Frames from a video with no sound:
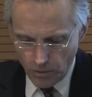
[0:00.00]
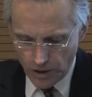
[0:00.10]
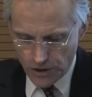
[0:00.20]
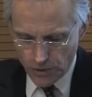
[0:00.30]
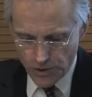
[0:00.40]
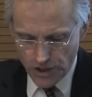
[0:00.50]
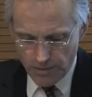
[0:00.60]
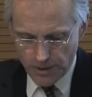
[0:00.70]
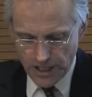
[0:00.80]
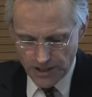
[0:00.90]
whilst also
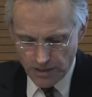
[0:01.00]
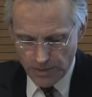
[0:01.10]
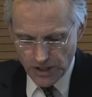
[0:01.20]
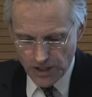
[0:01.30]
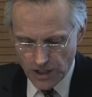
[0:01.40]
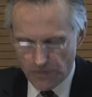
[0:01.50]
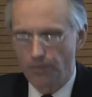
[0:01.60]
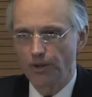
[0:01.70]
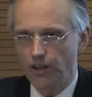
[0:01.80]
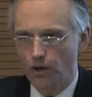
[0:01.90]
protecting businesses
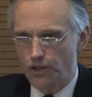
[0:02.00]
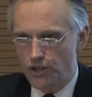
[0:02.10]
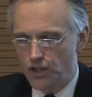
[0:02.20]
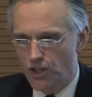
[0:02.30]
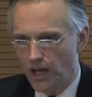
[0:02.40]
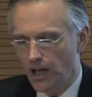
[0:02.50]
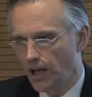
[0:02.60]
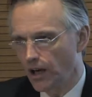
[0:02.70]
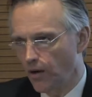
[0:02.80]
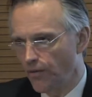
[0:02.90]
from the costs
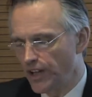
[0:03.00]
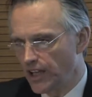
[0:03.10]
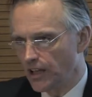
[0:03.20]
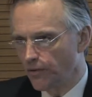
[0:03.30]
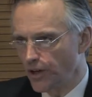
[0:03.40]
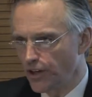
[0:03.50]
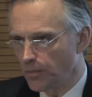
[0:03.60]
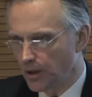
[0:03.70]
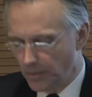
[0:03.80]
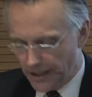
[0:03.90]
of the
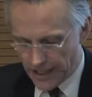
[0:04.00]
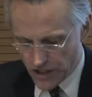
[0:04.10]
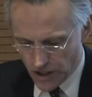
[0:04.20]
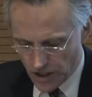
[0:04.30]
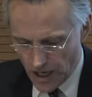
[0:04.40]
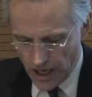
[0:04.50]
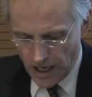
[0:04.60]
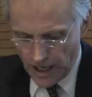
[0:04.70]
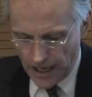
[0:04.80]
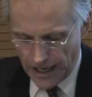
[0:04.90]
renewable obligation
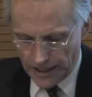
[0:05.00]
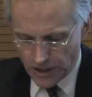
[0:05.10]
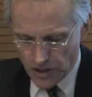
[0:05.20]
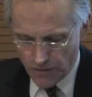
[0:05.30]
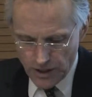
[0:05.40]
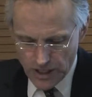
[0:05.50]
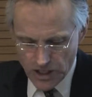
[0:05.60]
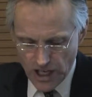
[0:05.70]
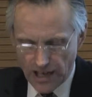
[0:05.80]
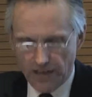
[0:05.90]
and
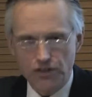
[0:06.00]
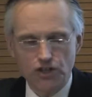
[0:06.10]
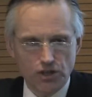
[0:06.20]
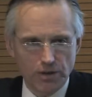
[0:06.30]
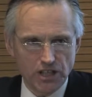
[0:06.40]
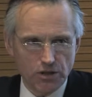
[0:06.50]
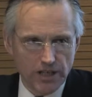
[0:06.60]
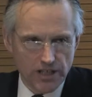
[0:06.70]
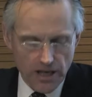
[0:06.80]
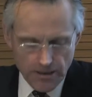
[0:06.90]
feed-in tariffs to
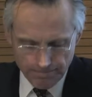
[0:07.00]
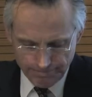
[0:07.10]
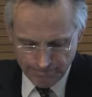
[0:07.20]
2020.